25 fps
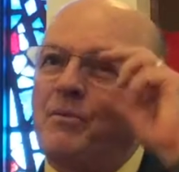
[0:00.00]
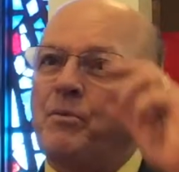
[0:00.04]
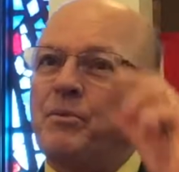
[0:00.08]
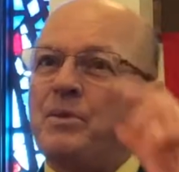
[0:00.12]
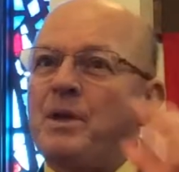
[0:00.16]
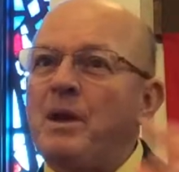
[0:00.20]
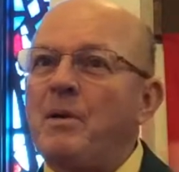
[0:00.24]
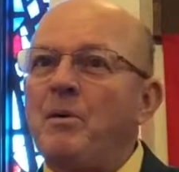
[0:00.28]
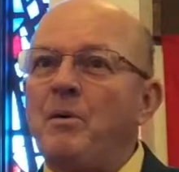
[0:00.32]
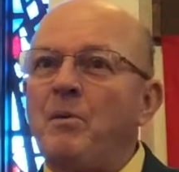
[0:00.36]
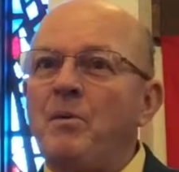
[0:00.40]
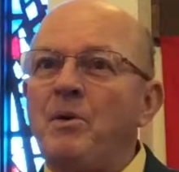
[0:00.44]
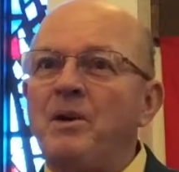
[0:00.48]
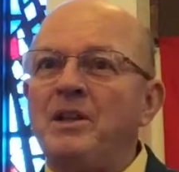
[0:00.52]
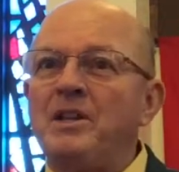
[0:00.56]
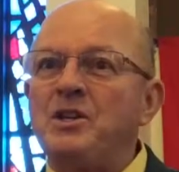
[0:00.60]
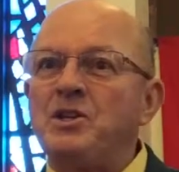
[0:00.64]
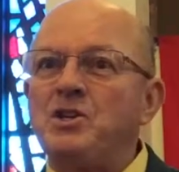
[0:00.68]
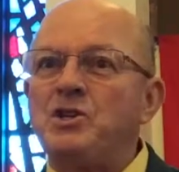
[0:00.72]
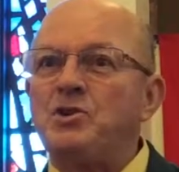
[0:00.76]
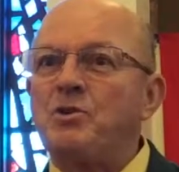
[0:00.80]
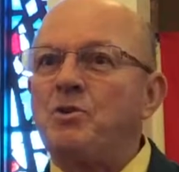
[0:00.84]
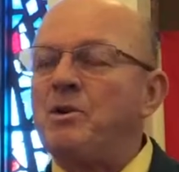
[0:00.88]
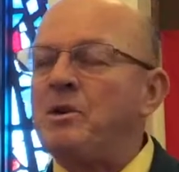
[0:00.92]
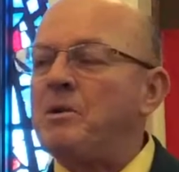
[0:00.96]
they were really
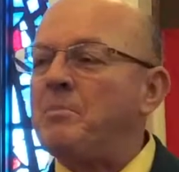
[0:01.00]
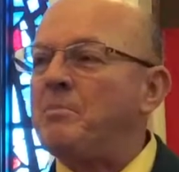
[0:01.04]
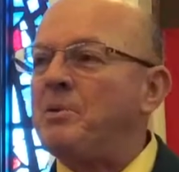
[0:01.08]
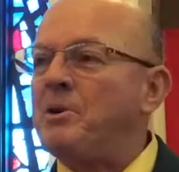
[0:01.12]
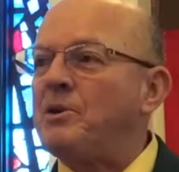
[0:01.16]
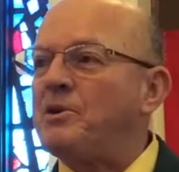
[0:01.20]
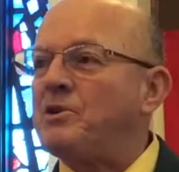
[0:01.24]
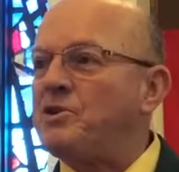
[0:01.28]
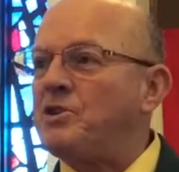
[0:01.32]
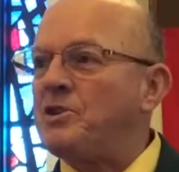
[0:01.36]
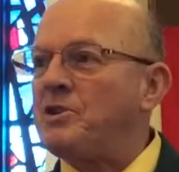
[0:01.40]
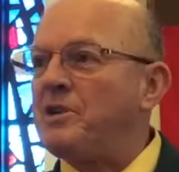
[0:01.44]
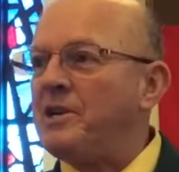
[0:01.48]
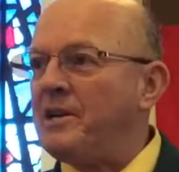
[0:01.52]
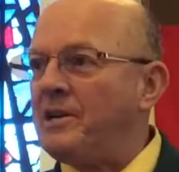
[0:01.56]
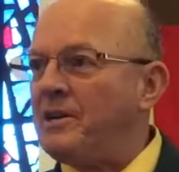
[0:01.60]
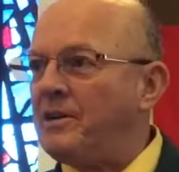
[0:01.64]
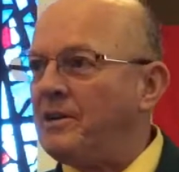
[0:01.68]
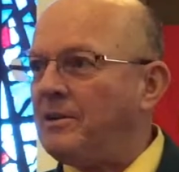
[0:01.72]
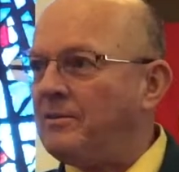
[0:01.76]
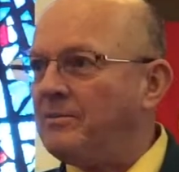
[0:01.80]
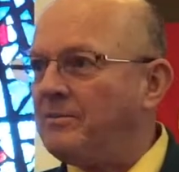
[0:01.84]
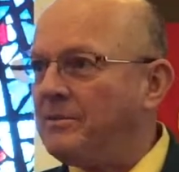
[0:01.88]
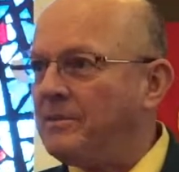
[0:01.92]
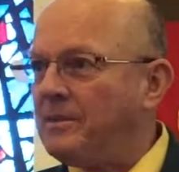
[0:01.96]
short of
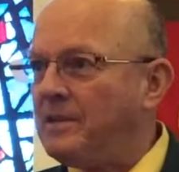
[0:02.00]
personnel,